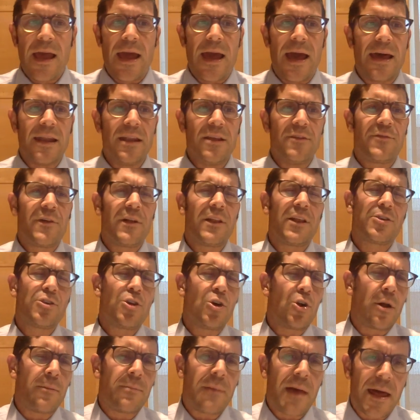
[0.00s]
And he felt like,
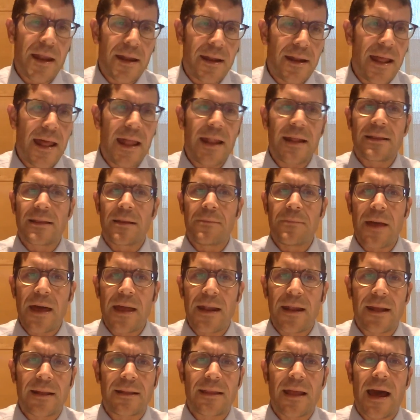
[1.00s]
no, I'm not an addict.
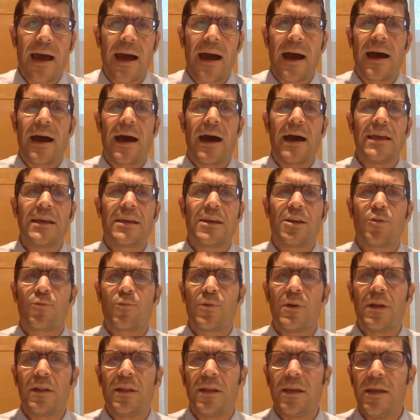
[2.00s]
I can
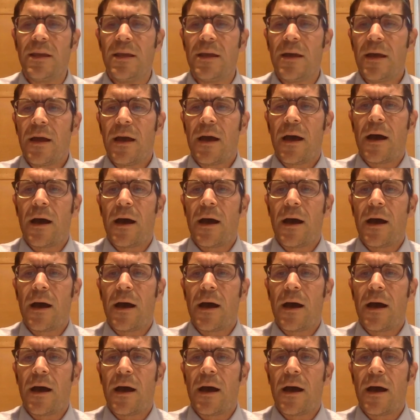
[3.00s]
really